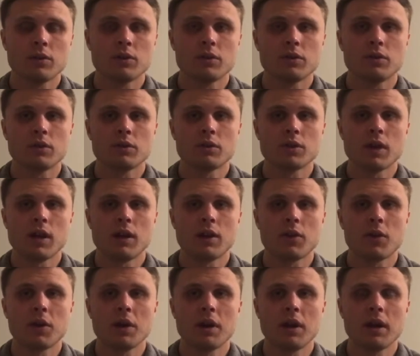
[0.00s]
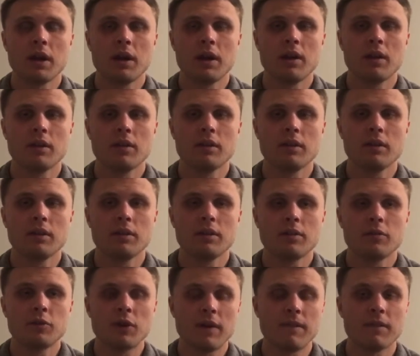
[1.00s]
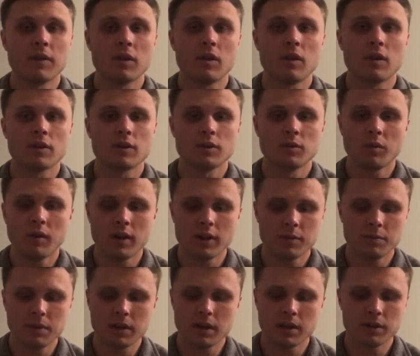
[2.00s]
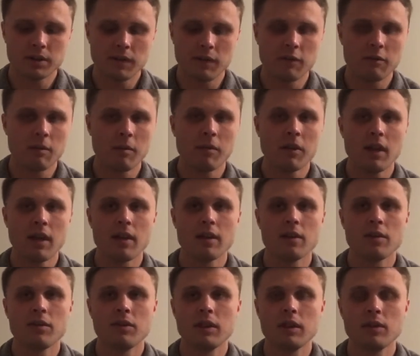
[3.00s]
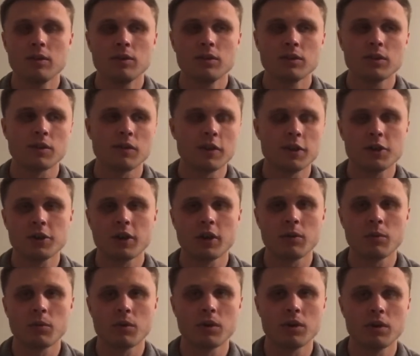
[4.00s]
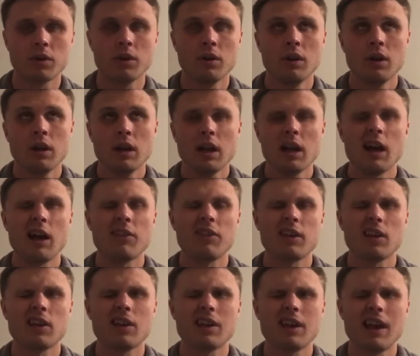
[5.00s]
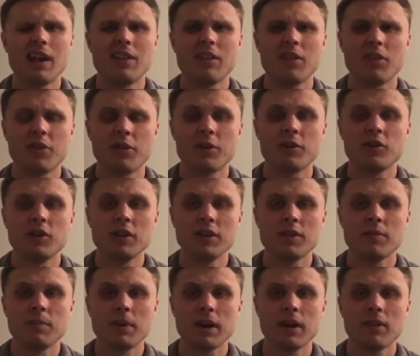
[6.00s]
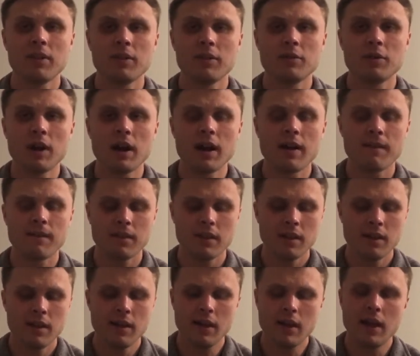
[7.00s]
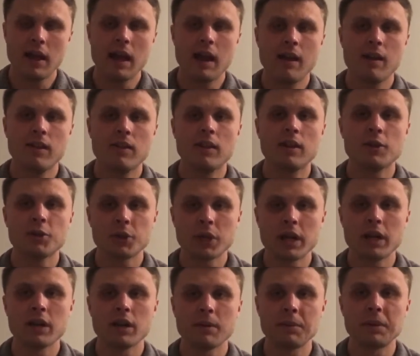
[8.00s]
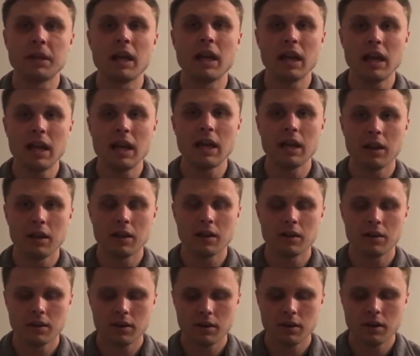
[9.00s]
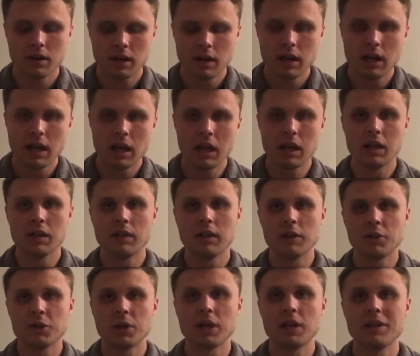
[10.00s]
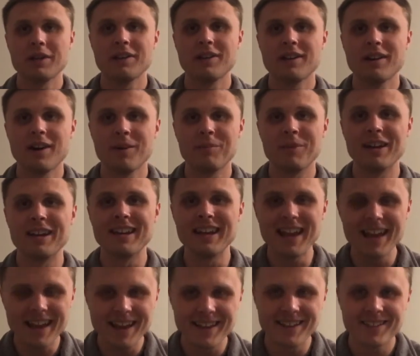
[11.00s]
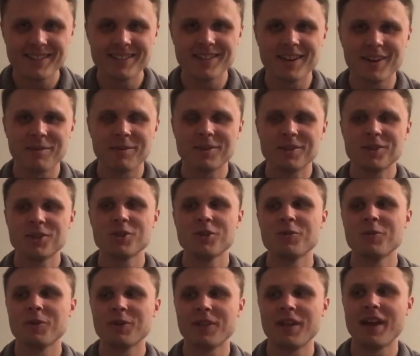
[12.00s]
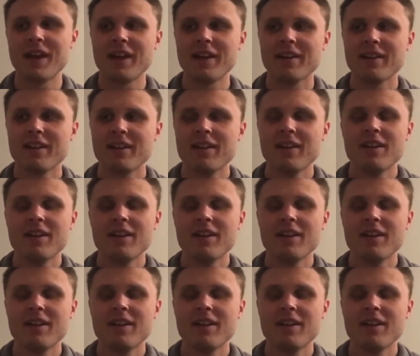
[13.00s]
deserves a lot of credit in drafting Carson Wentz, because if you remember that year, the Eagles originally had the 13th pick in the draft, and they traded up to 8, and then they traded up again to number 2 where they